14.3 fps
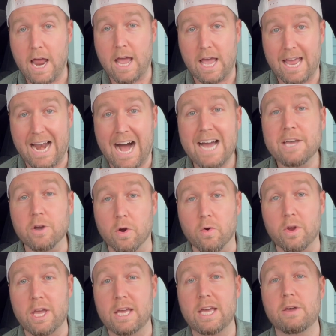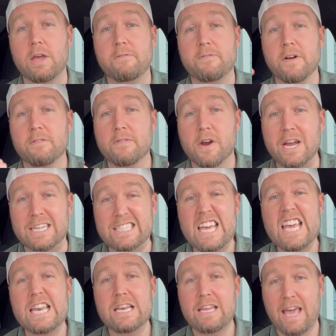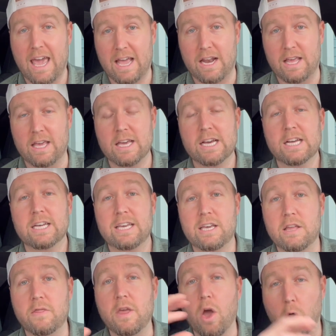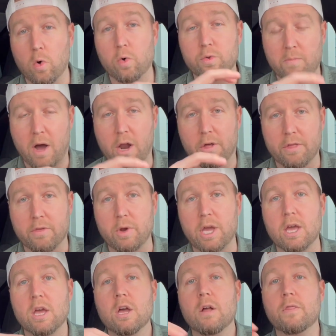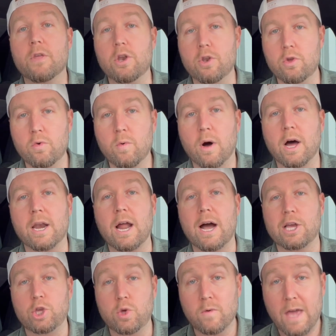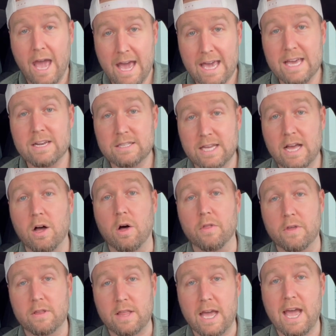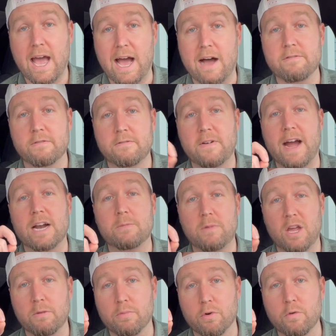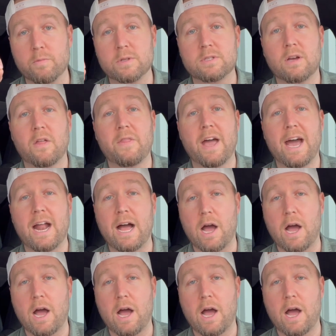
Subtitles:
And I agree. It felt very tin canny in the old Model 3. The new one, you can tell that they have in fact made improvements on that.